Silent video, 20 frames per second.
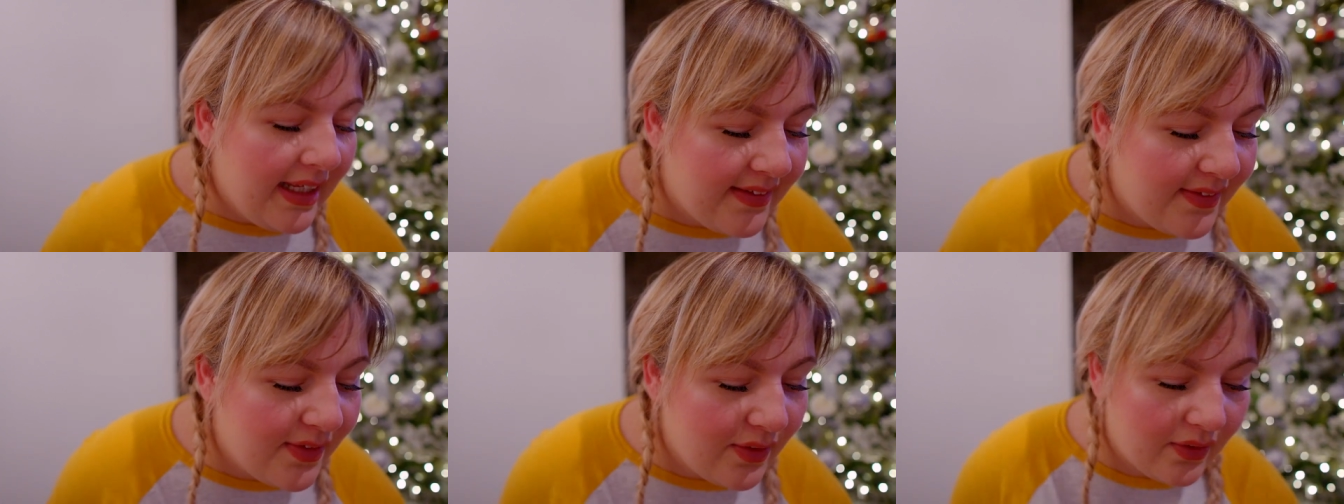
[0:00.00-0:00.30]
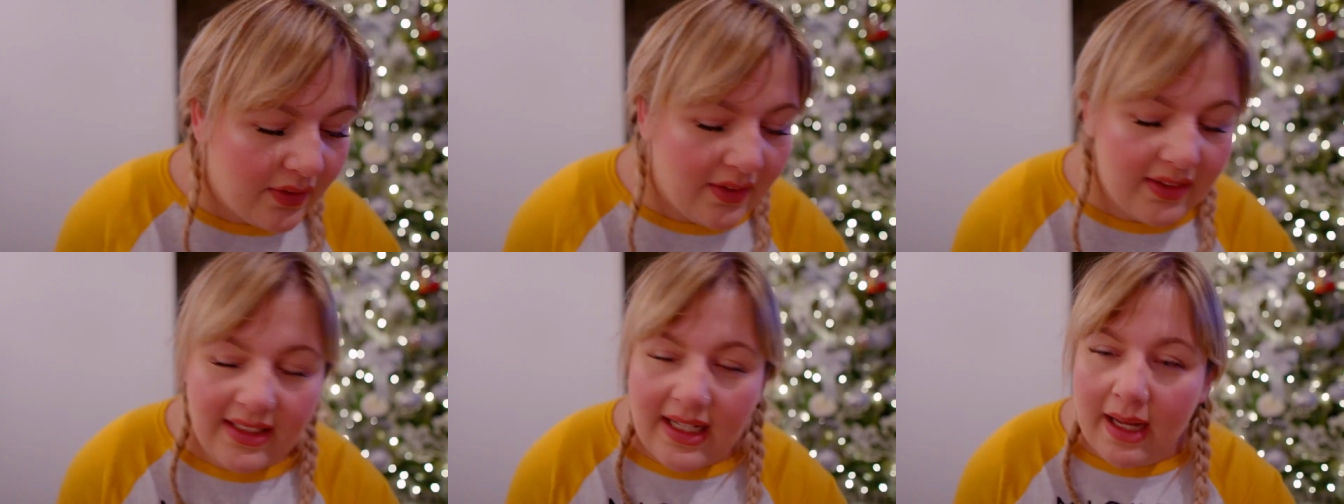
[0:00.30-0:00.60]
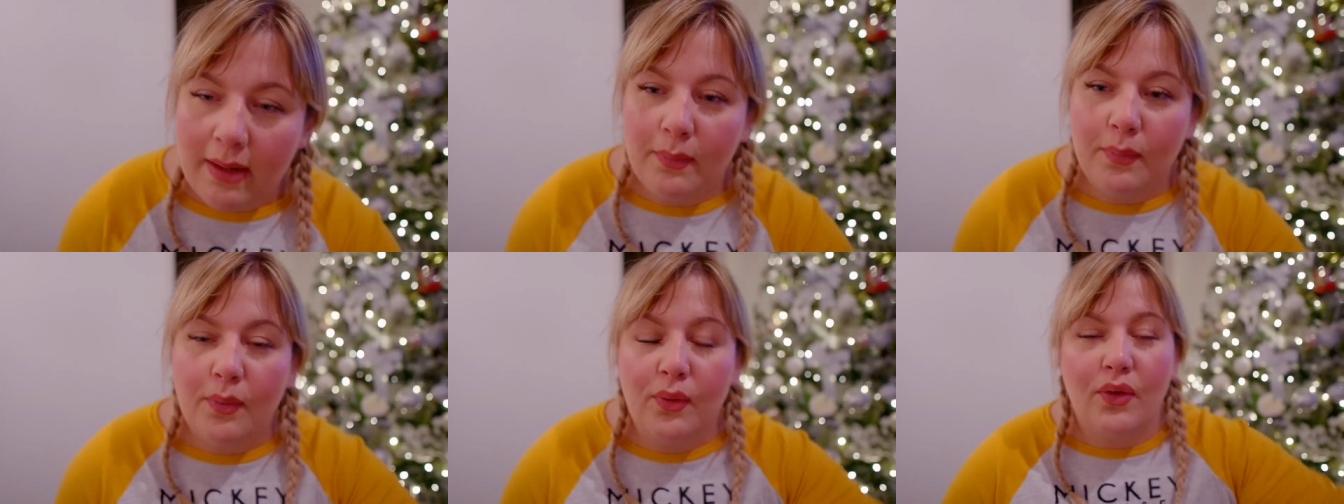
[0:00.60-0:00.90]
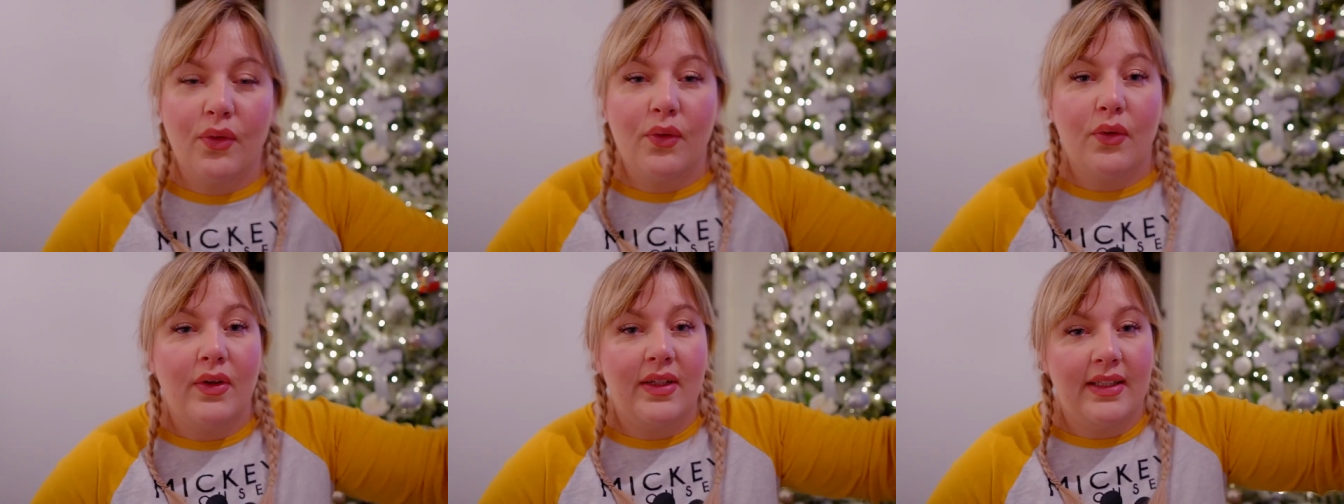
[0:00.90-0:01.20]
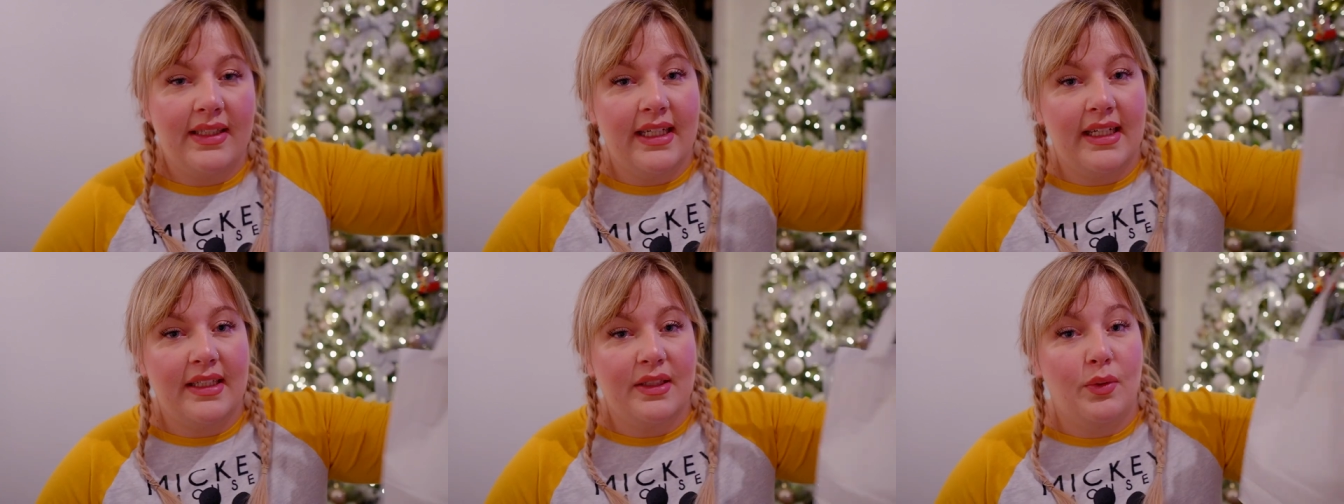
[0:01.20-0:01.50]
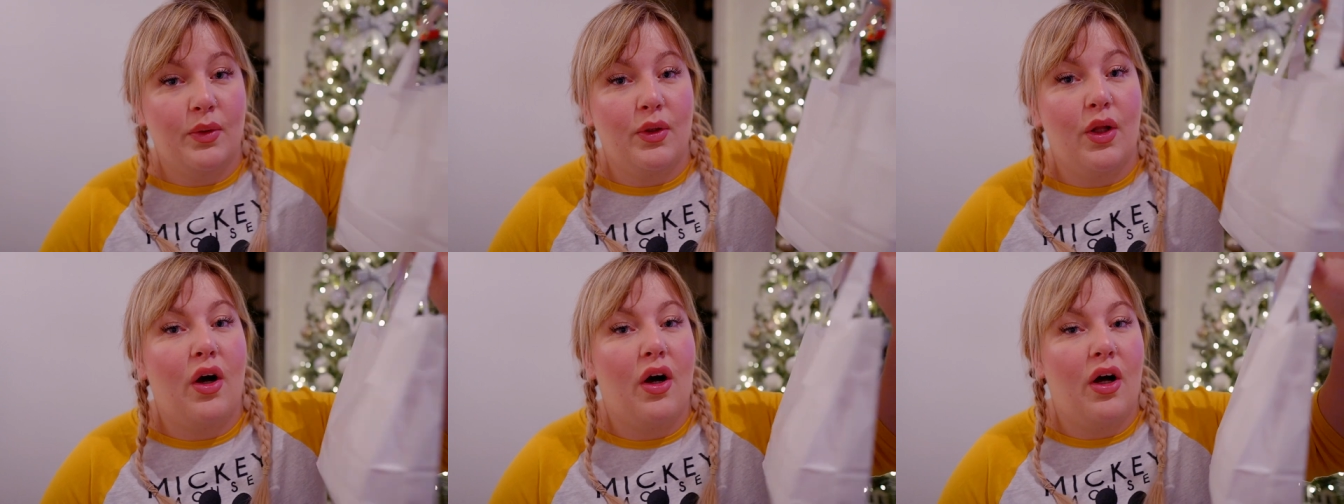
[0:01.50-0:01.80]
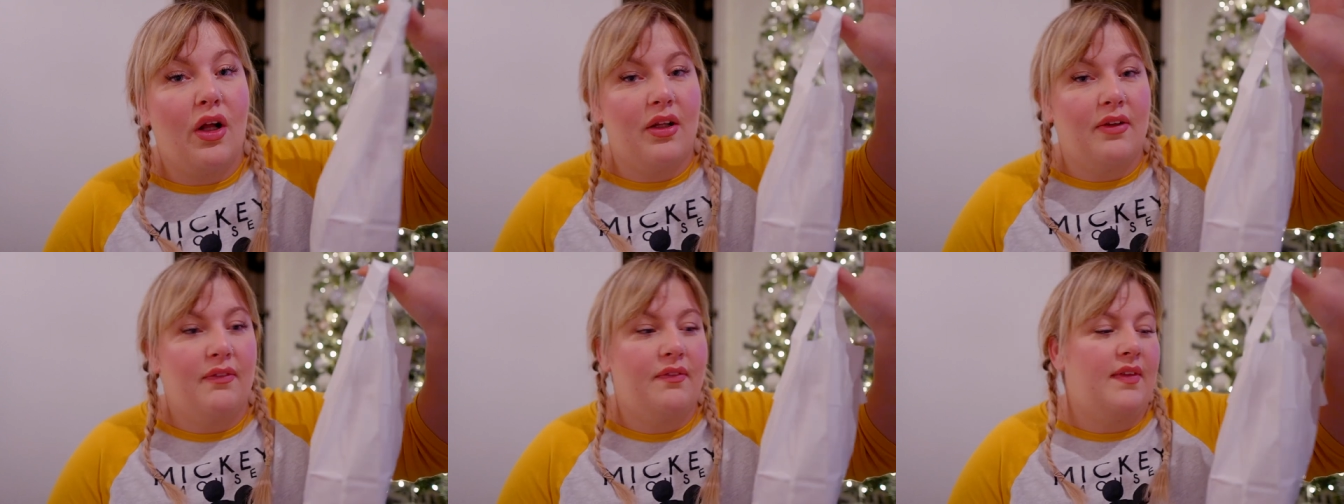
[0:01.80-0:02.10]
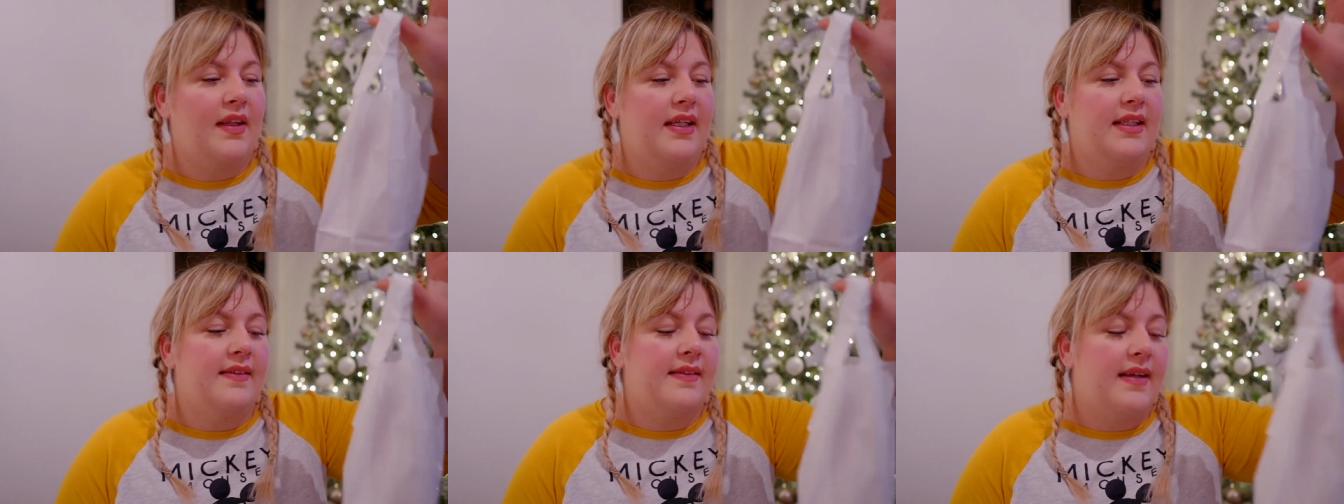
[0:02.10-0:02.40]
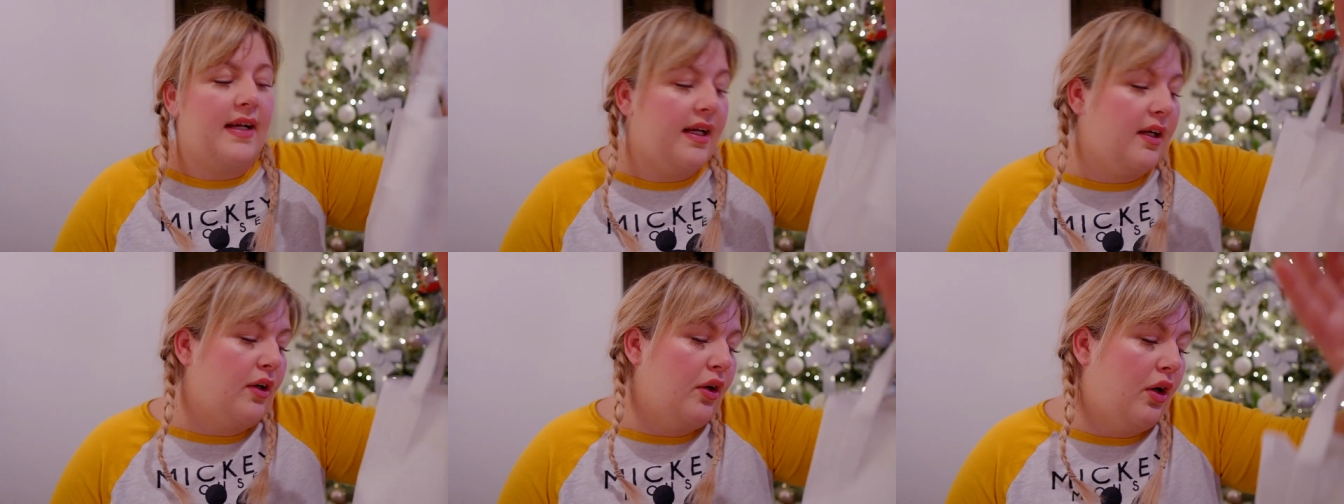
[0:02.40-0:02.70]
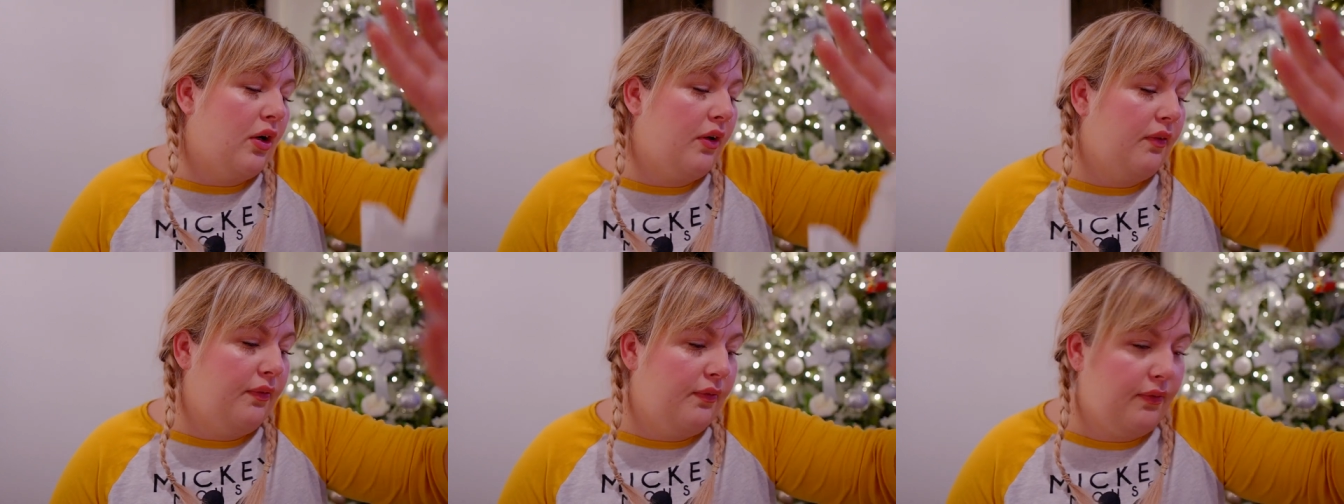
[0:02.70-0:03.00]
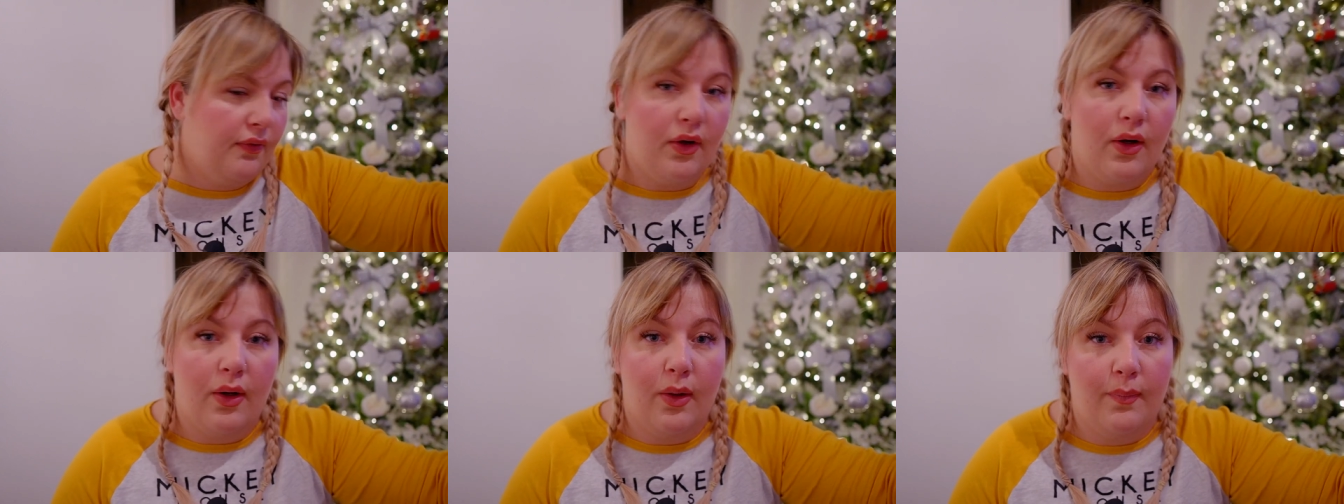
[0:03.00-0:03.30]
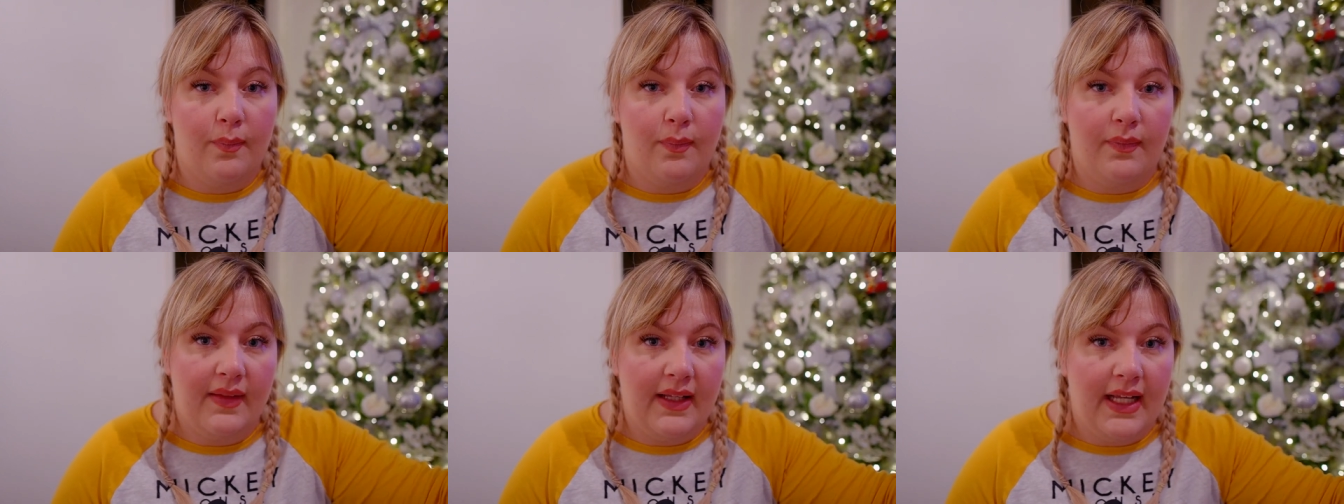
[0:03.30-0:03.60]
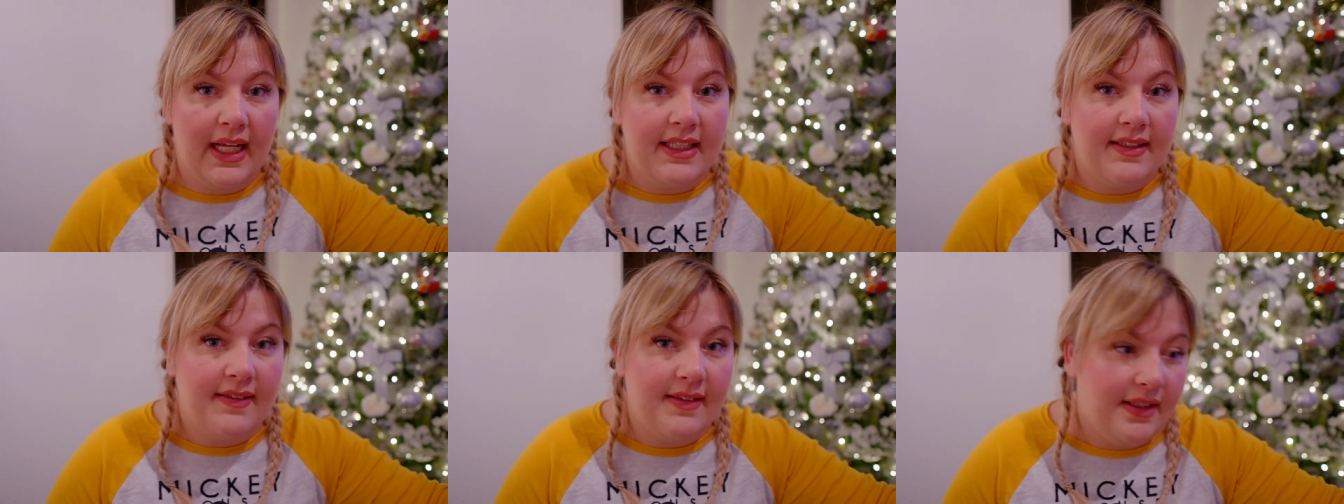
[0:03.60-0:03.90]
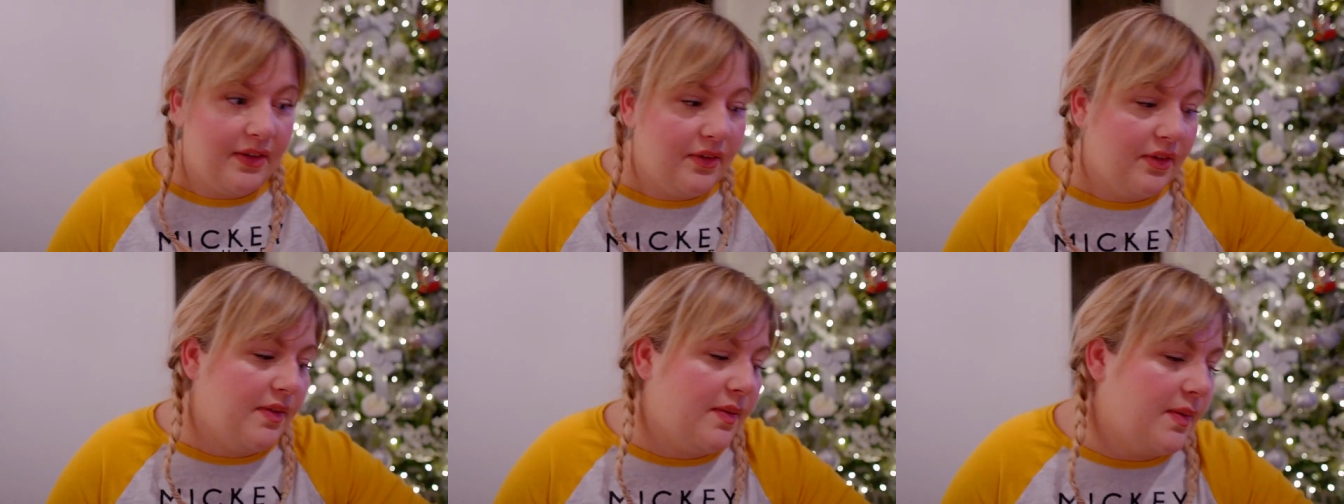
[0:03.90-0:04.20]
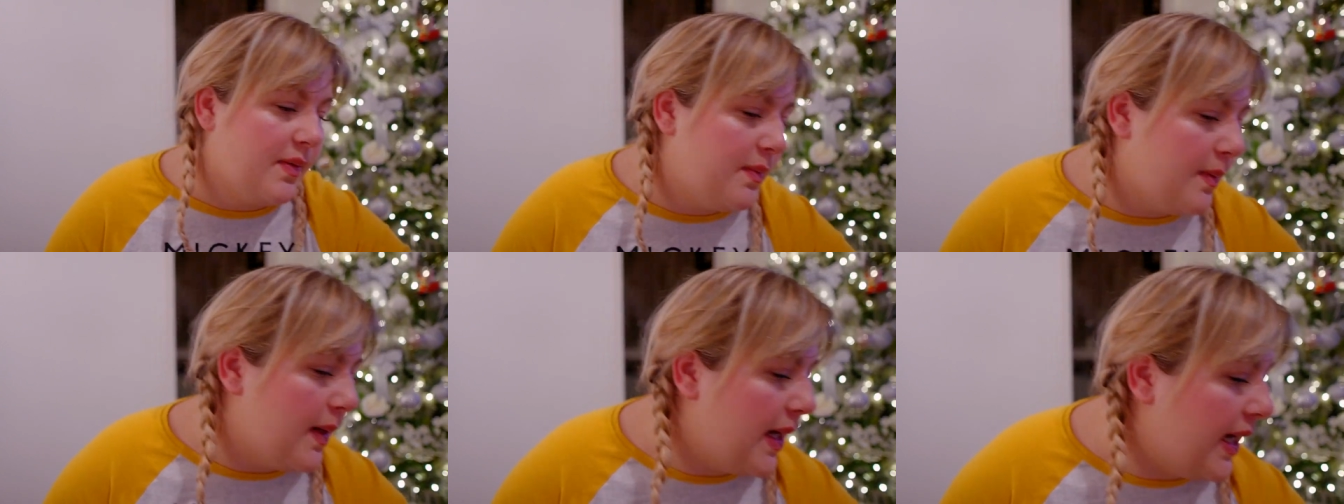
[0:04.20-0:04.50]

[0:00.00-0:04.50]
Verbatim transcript: so now I'm going to go in the actual haul of things that I got from the Etsy Christmas